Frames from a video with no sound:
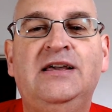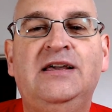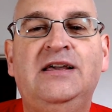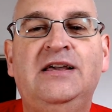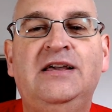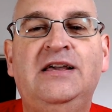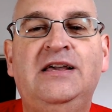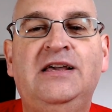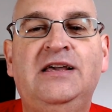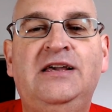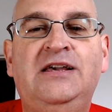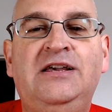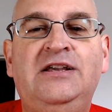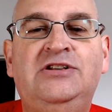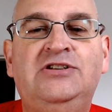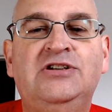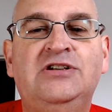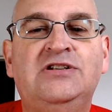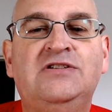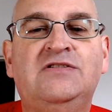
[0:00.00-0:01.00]
he
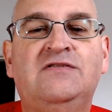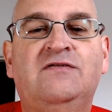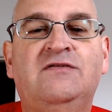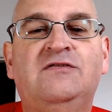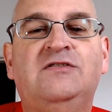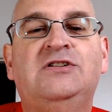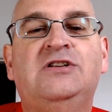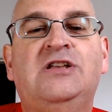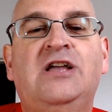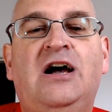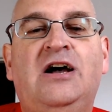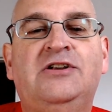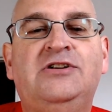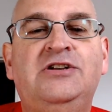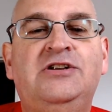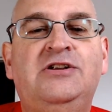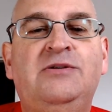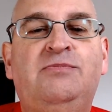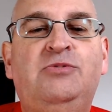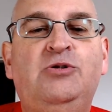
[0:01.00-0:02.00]
just
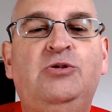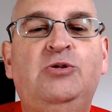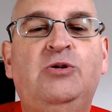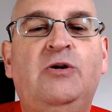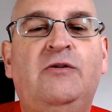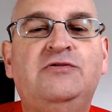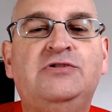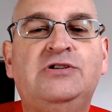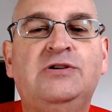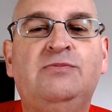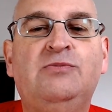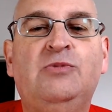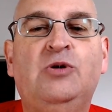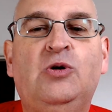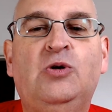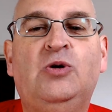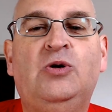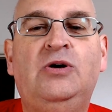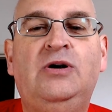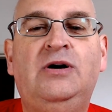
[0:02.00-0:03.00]
started a brew of some
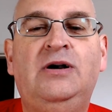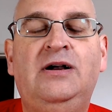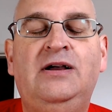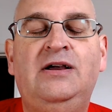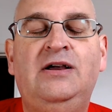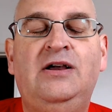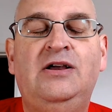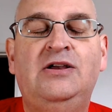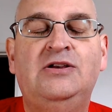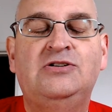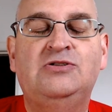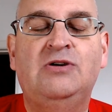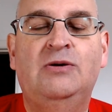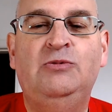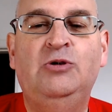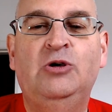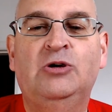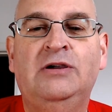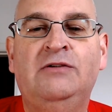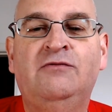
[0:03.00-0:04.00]
more, so I'm
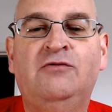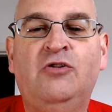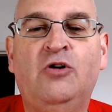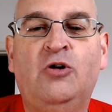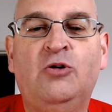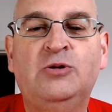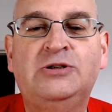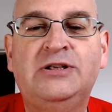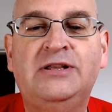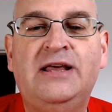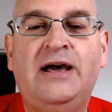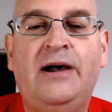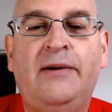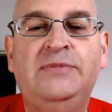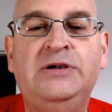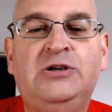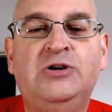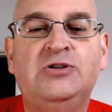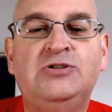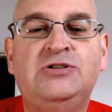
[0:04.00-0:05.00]
looking forward to that
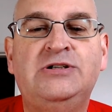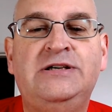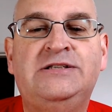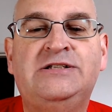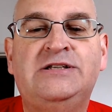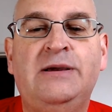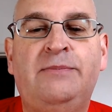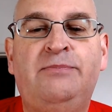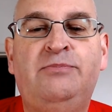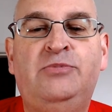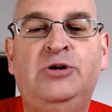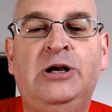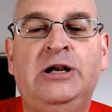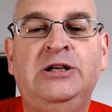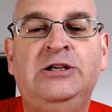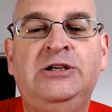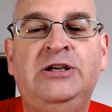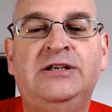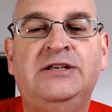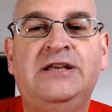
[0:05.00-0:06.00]
because it's a
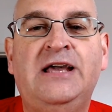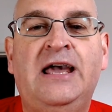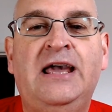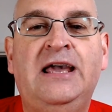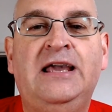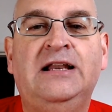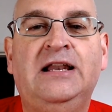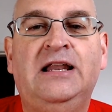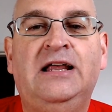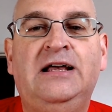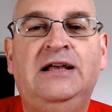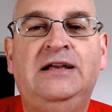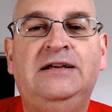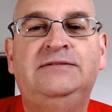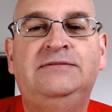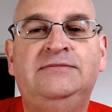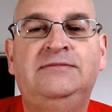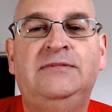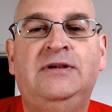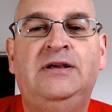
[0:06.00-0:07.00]
brilliant ale.
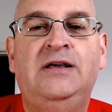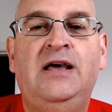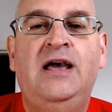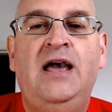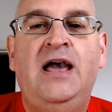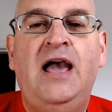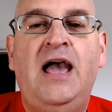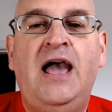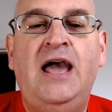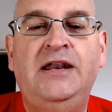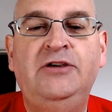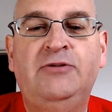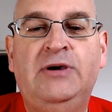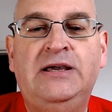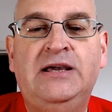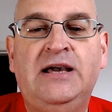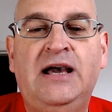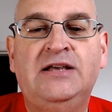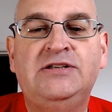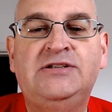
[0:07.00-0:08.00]

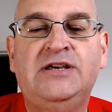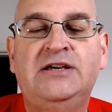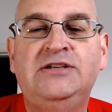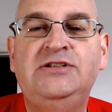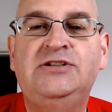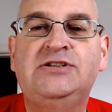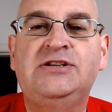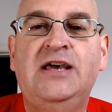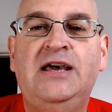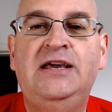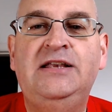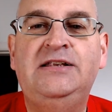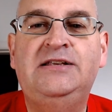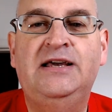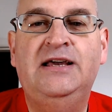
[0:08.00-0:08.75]
Anyway, as I said,